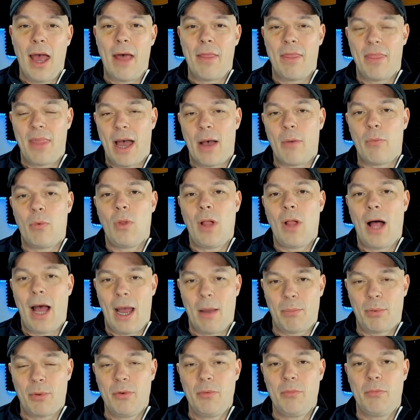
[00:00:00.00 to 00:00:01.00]
and that will
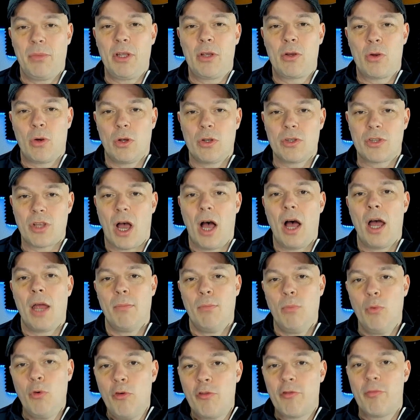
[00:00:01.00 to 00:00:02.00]
happen because I
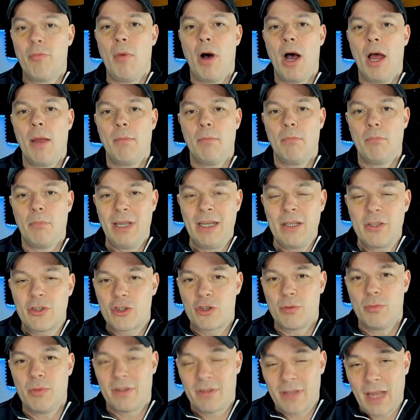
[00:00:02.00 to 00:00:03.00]
move my
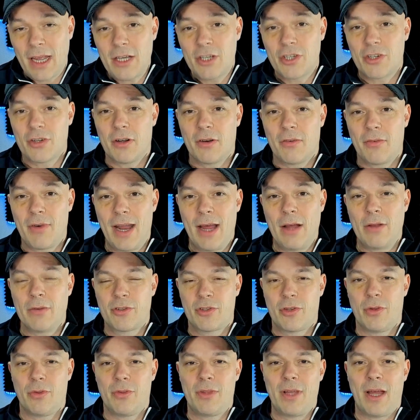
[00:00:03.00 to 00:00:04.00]
instrumentation around
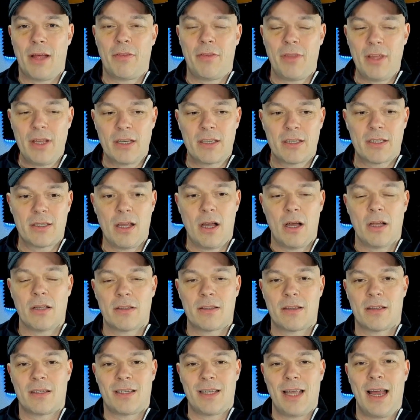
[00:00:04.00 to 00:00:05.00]
so that things start
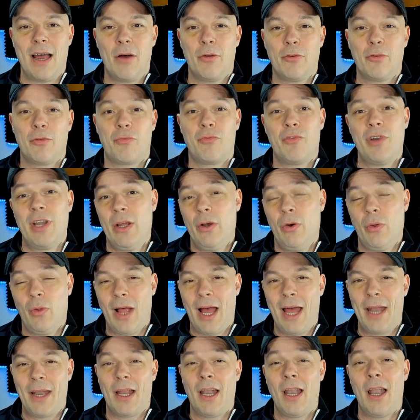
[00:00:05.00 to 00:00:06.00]
to sound real
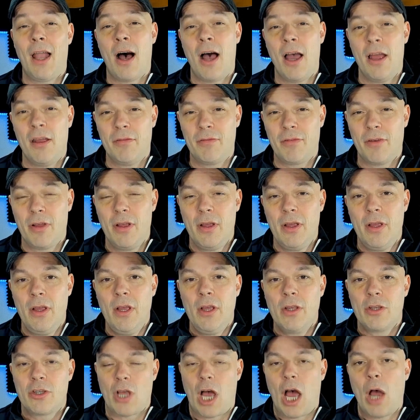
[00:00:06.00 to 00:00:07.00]
and alive.
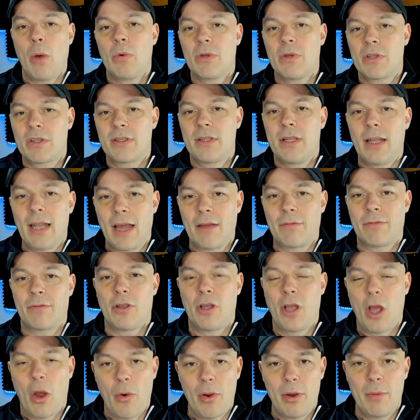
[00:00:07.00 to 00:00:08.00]
So I would still have to
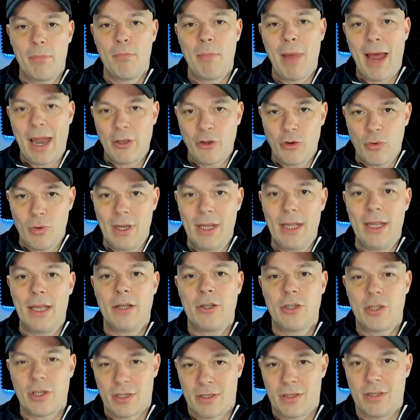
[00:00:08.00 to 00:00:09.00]
go in manually
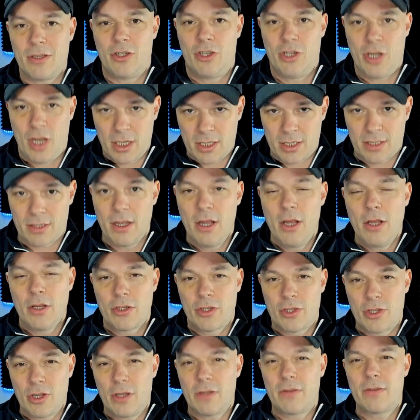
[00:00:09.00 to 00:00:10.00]
and just adjust
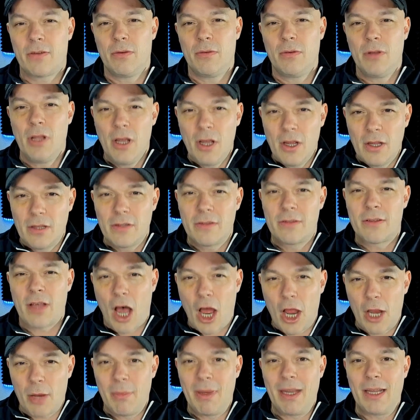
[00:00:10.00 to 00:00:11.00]
certain
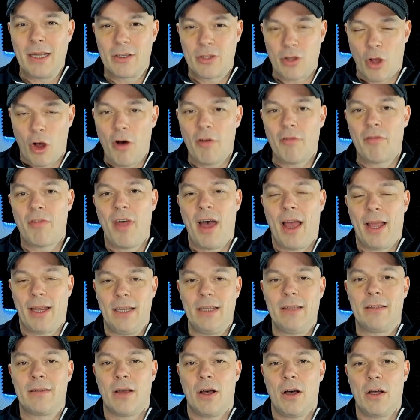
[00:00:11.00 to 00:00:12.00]
timings of that
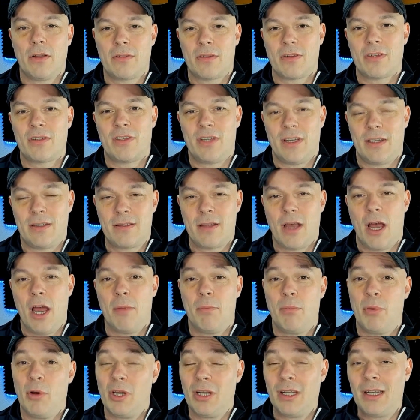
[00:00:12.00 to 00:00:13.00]
guitar to sit
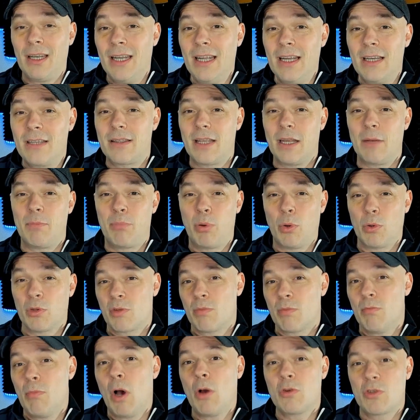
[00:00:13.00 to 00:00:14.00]
tight, but at least it
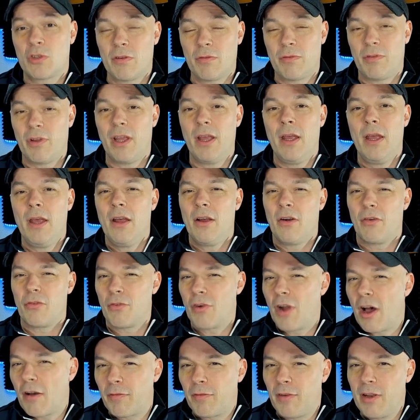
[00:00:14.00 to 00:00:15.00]
puts most of it
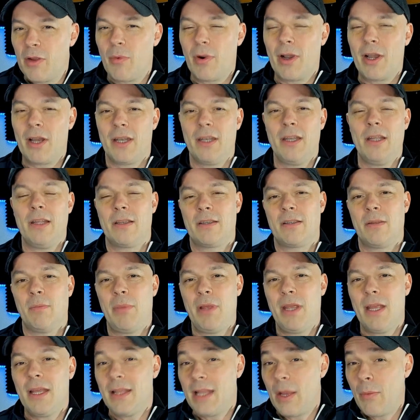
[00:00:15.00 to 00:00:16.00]
roughly where it needs to
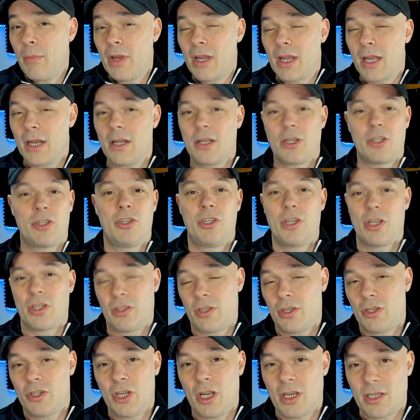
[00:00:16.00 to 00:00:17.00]
be, and then we can just
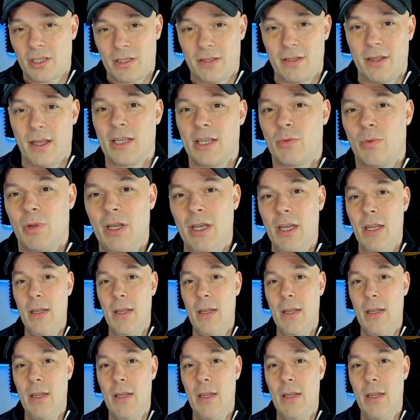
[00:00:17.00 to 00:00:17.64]
adjust it as we